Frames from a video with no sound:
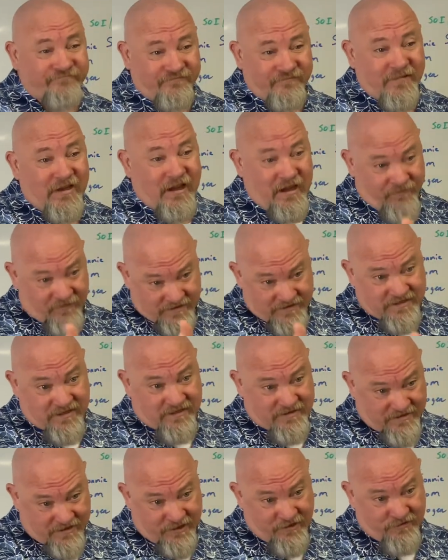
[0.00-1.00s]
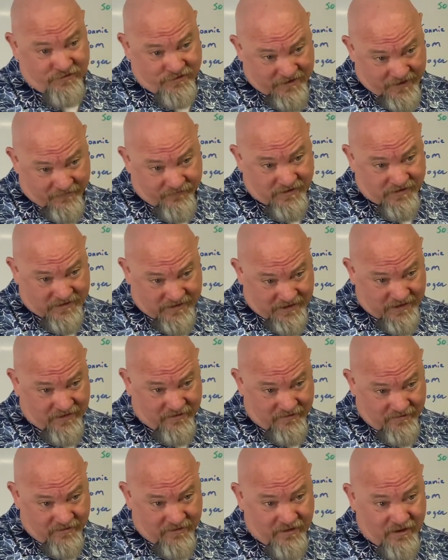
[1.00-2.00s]
even 16 or
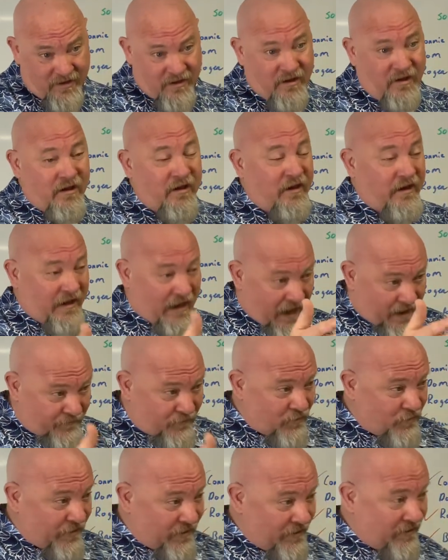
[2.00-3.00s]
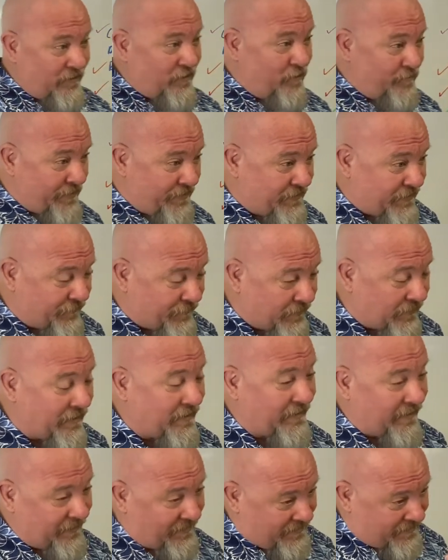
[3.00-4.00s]
17. And now I'm doing it a little bit differently,
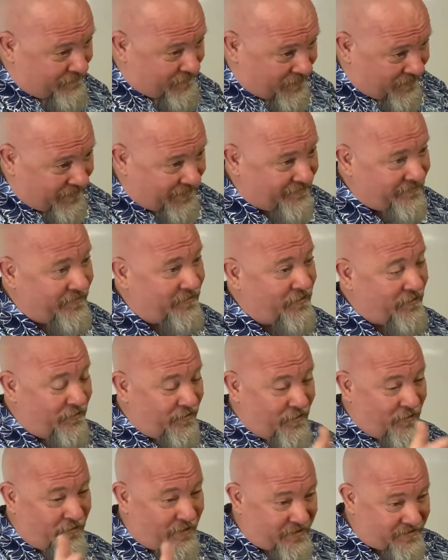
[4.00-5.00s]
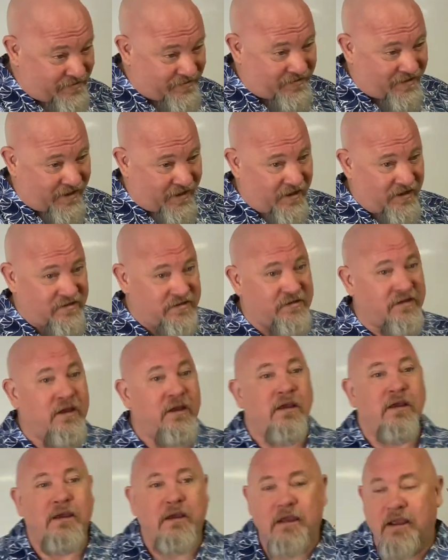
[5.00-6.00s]
like, come on, you know that's the case.
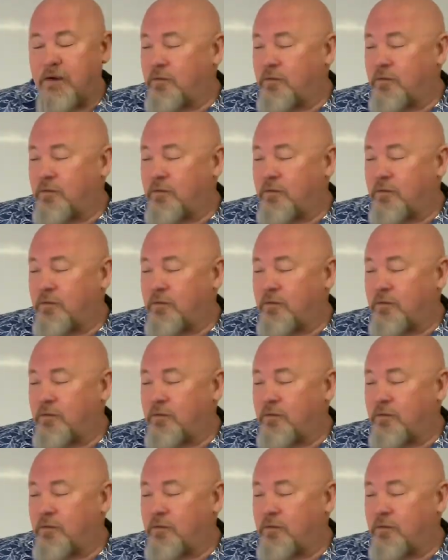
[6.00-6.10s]
And